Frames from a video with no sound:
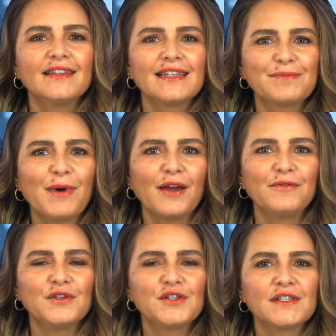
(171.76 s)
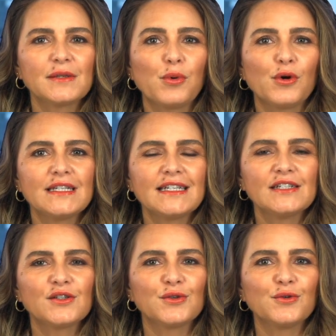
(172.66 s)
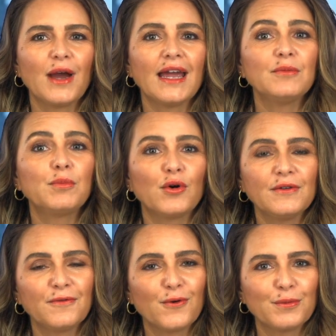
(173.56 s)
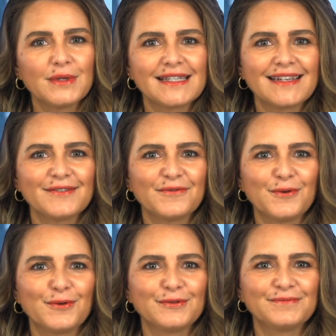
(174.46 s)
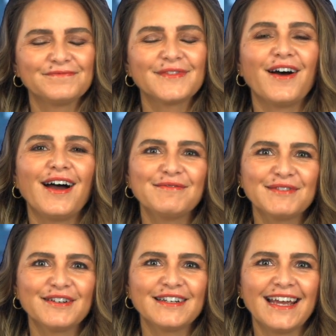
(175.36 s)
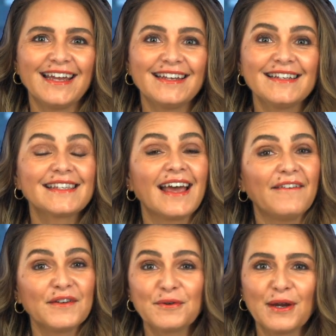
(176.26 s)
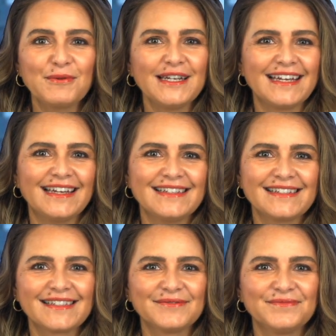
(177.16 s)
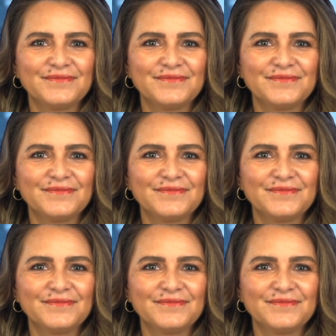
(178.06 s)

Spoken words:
The SPY futures are pointing to a 0.4% fall. I'm Lauren Hayes. Have a great weekend.